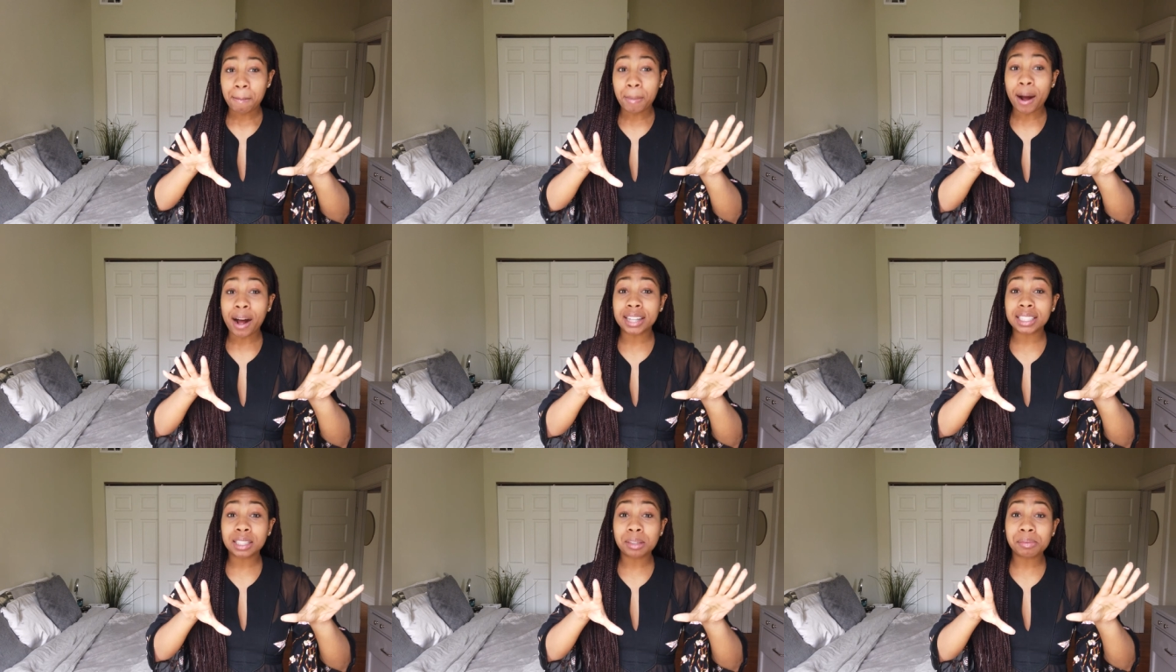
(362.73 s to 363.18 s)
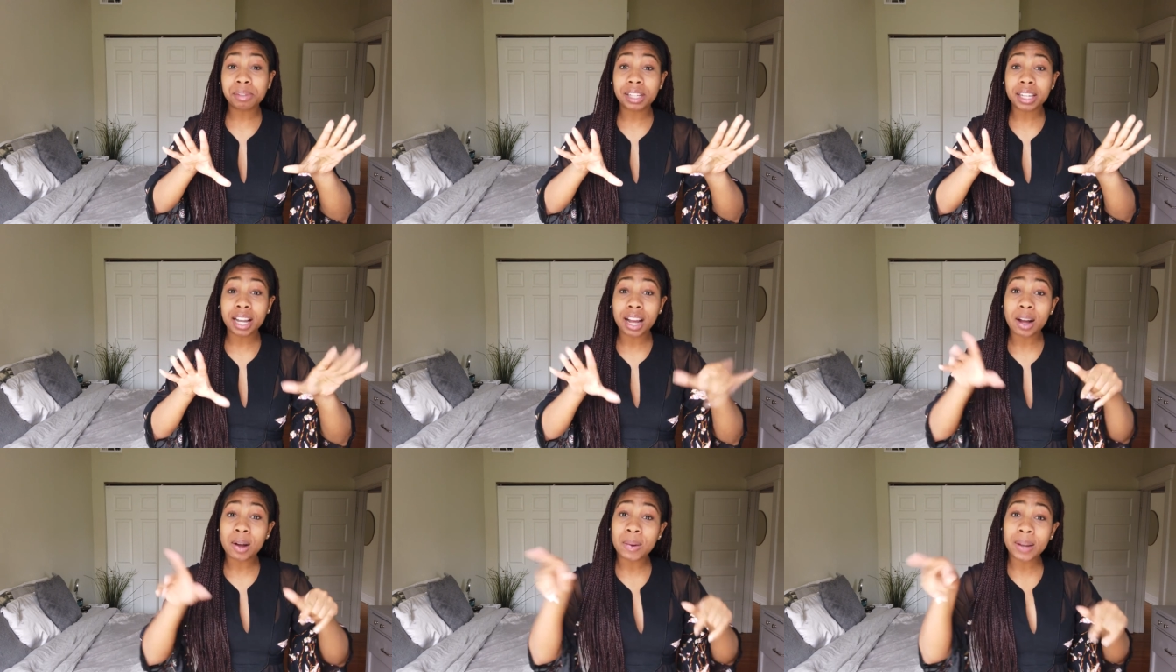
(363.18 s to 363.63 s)
pause the
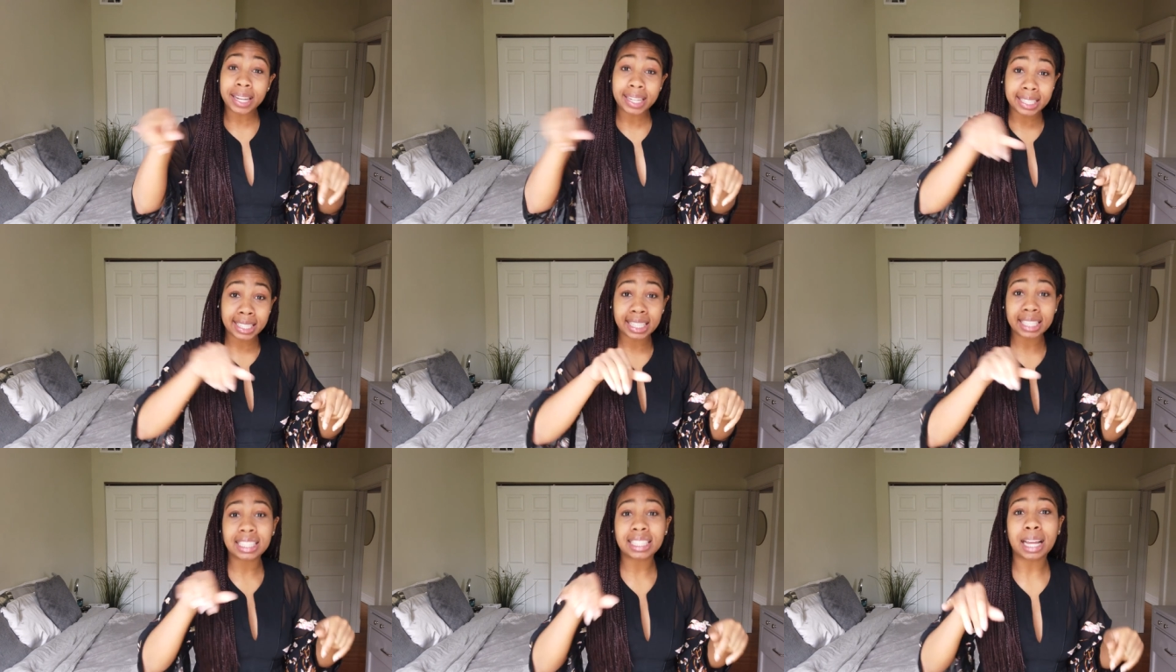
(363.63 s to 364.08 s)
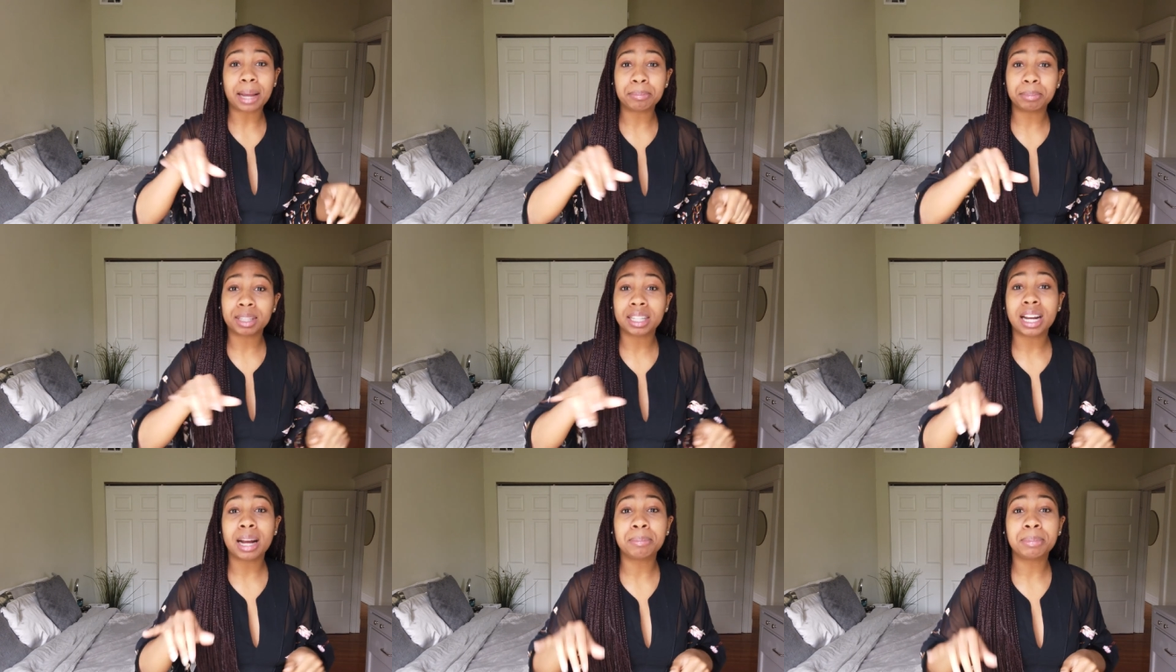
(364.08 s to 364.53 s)
video and then
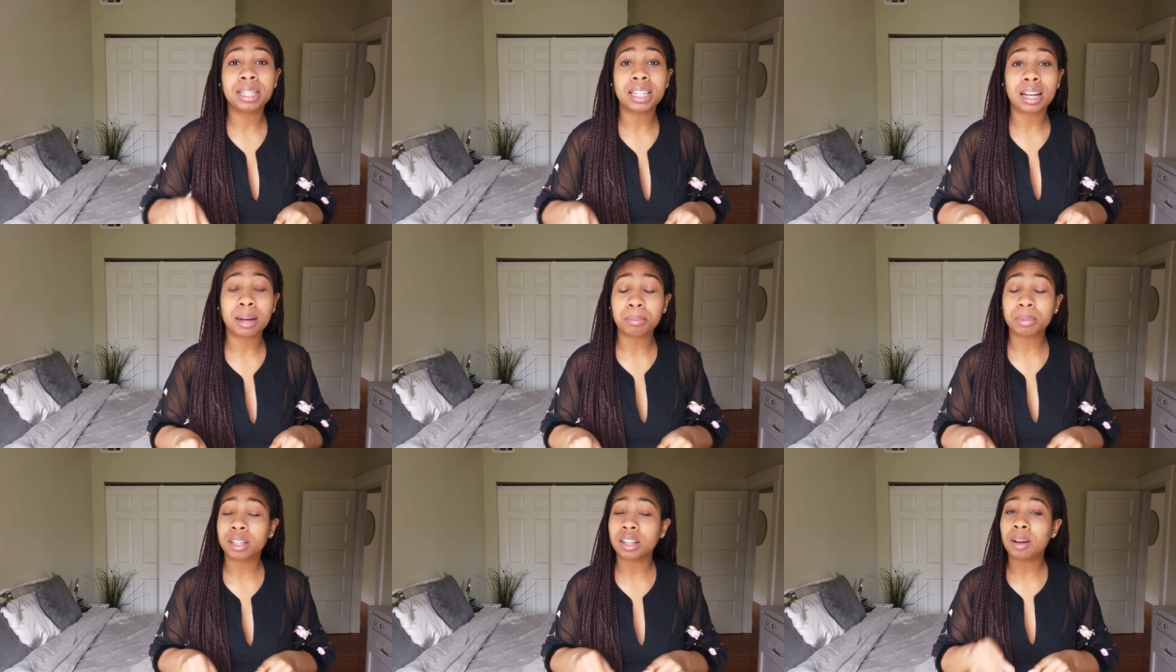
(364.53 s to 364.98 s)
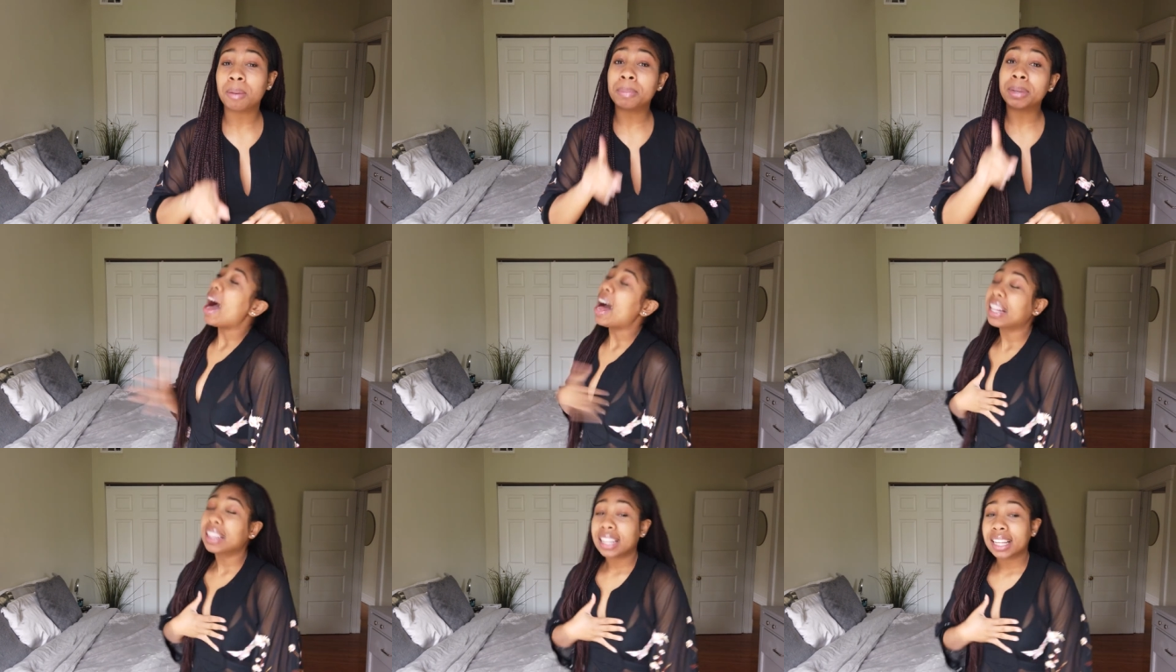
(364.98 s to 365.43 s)
type your comment down
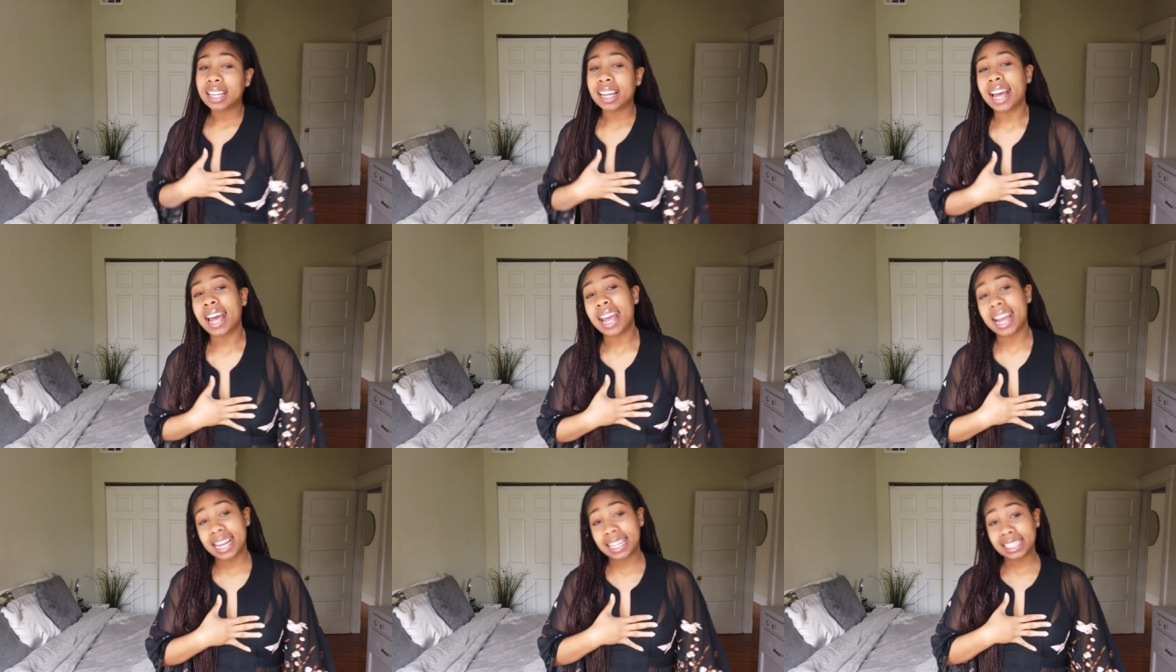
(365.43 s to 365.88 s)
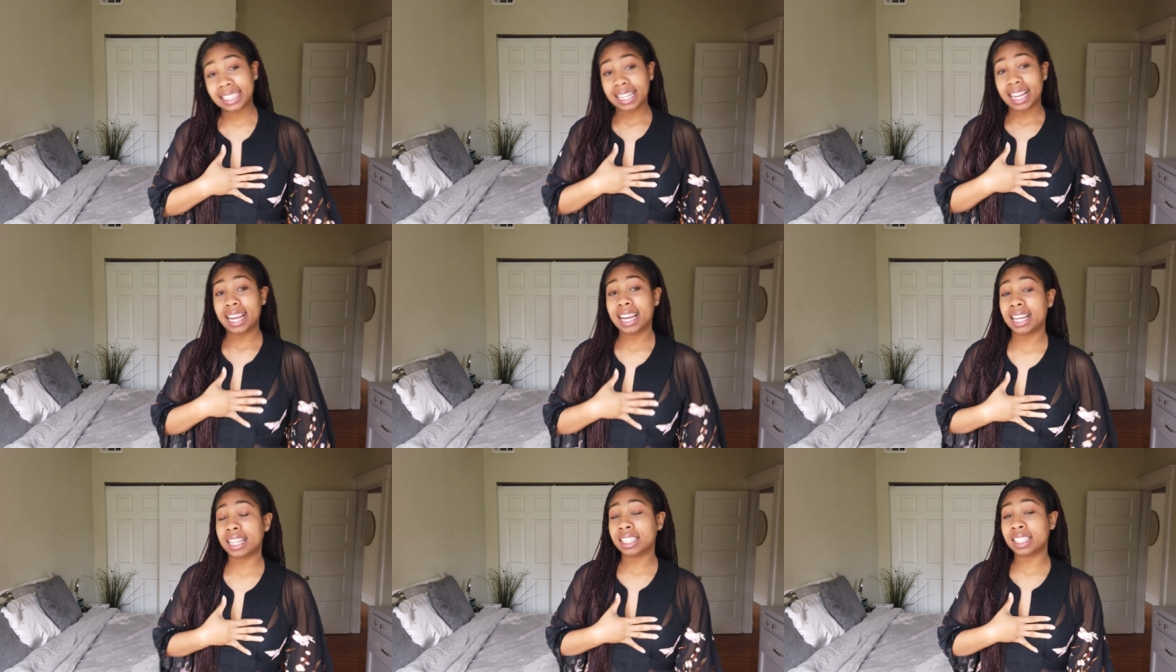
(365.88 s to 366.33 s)
below. I think
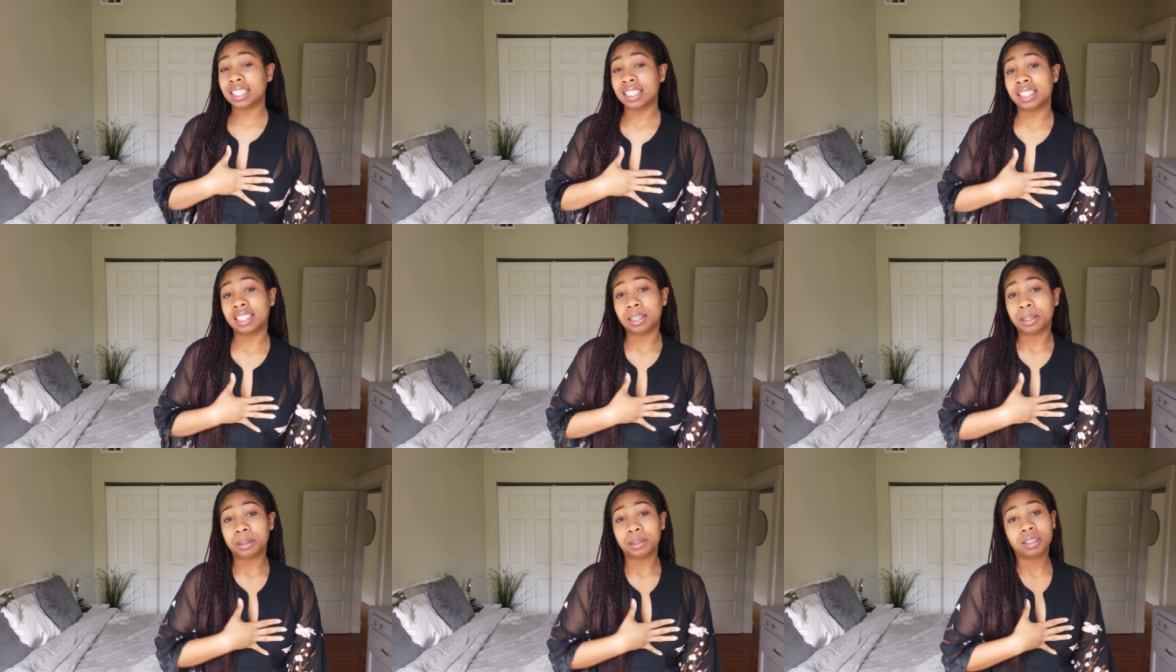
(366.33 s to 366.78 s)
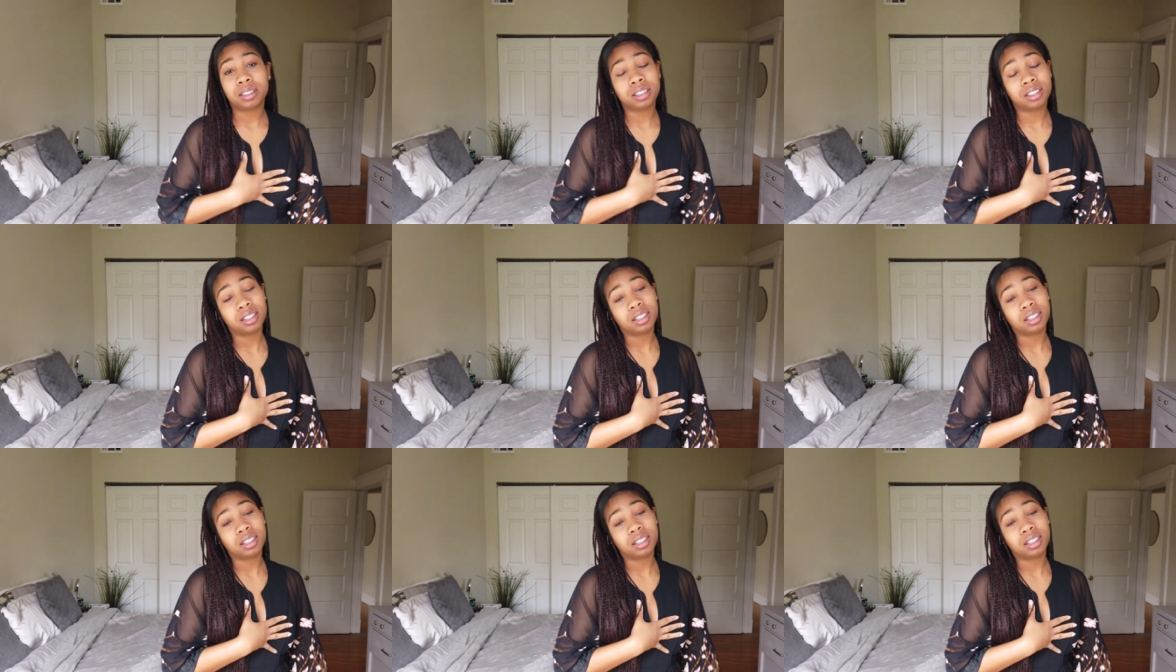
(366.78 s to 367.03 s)
Issa handled it.